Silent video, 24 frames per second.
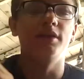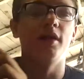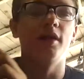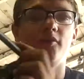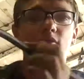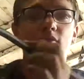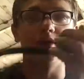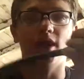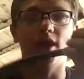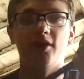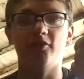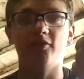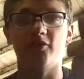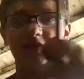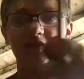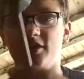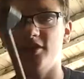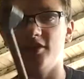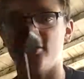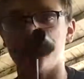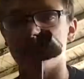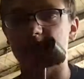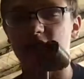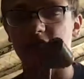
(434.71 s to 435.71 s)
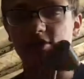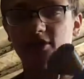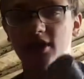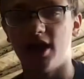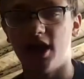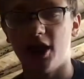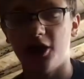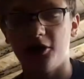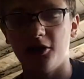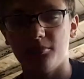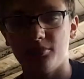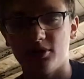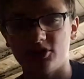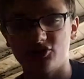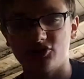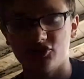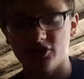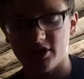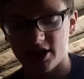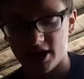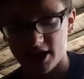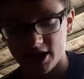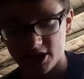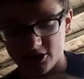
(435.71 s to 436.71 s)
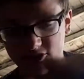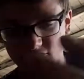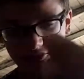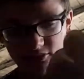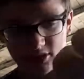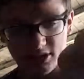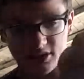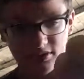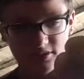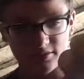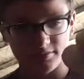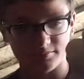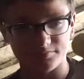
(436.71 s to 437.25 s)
definitely want to have one of these. It's a tire pressure gauge with